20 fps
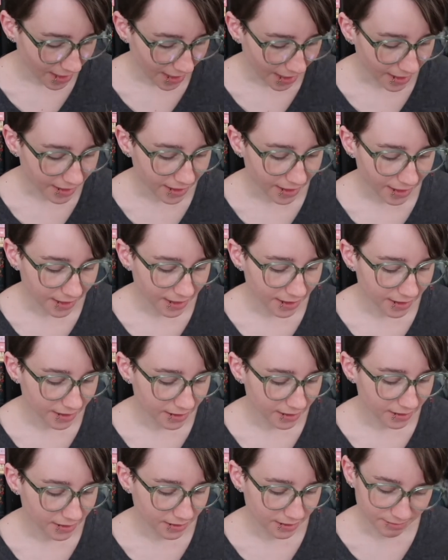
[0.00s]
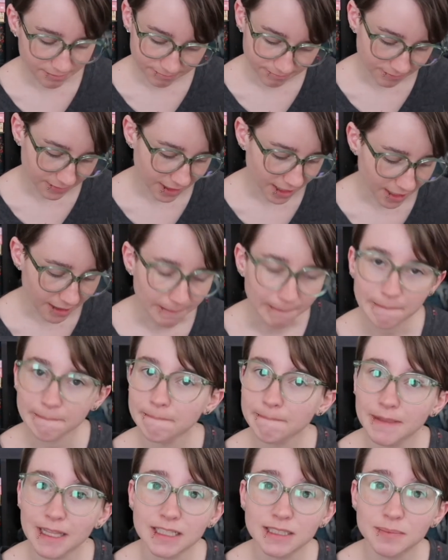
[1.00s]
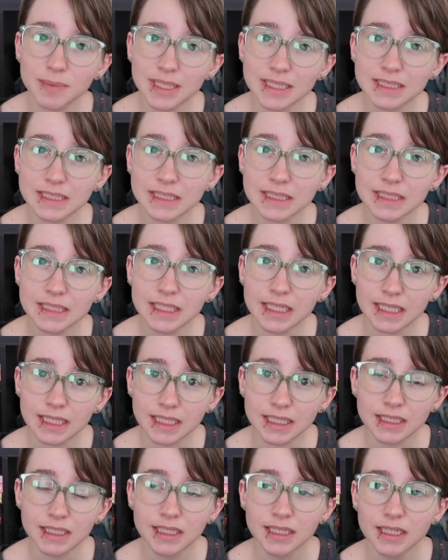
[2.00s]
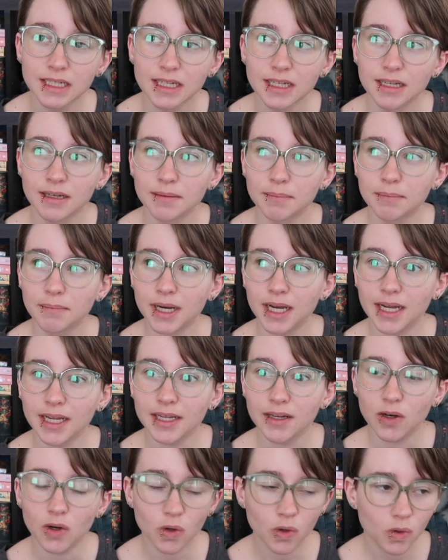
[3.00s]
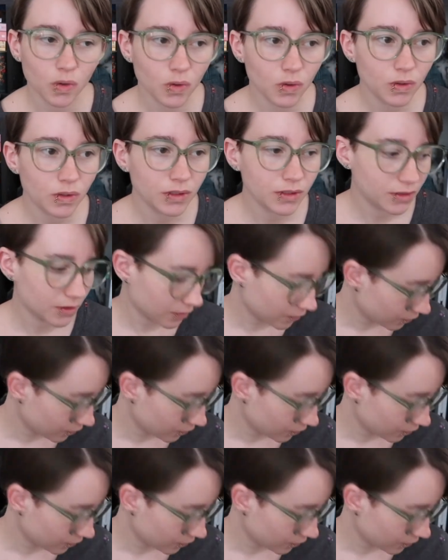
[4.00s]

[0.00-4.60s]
And then, yeah, that's basically it. My hold